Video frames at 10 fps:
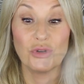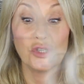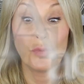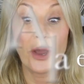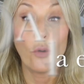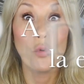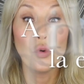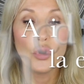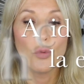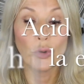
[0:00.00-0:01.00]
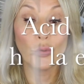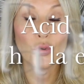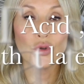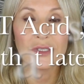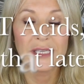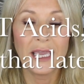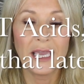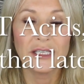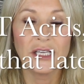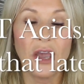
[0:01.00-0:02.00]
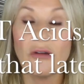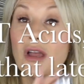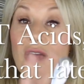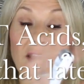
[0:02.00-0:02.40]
which is where all you want all your skincare to go.